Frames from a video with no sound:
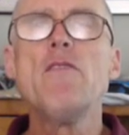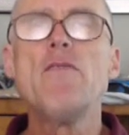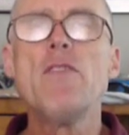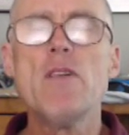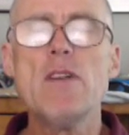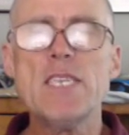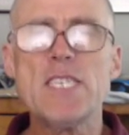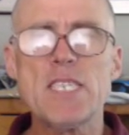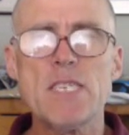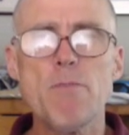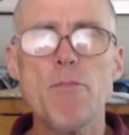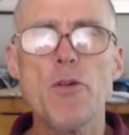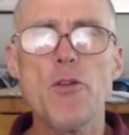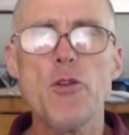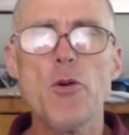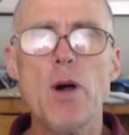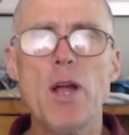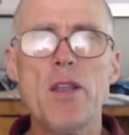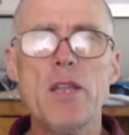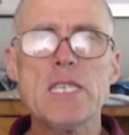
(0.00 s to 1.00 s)
very simple
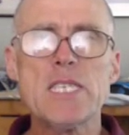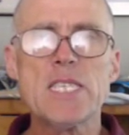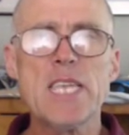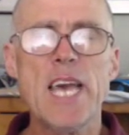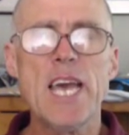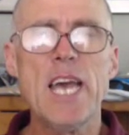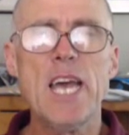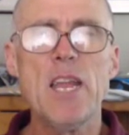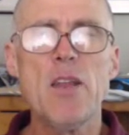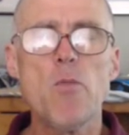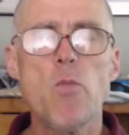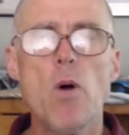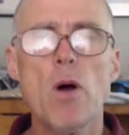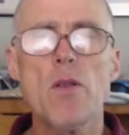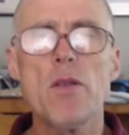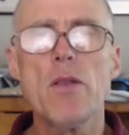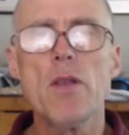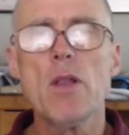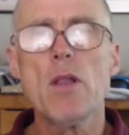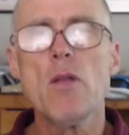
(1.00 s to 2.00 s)
to understand
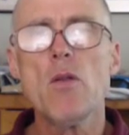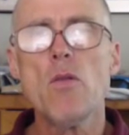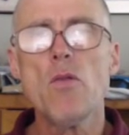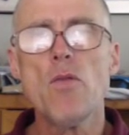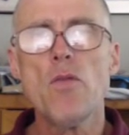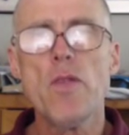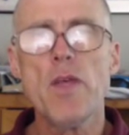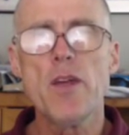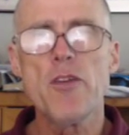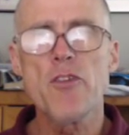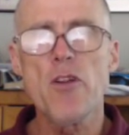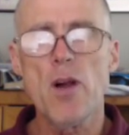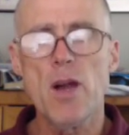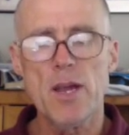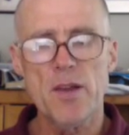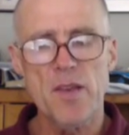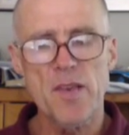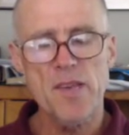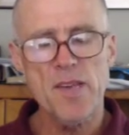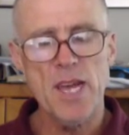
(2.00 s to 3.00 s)
what they're
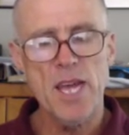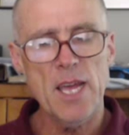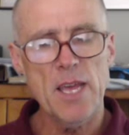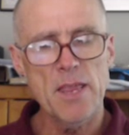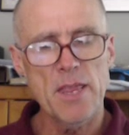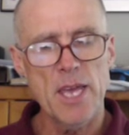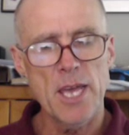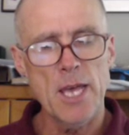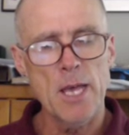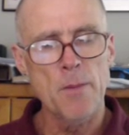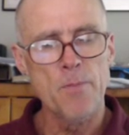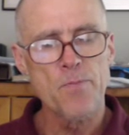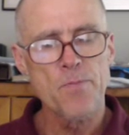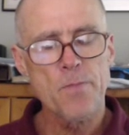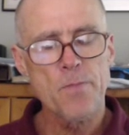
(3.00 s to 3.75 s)
trying to say there.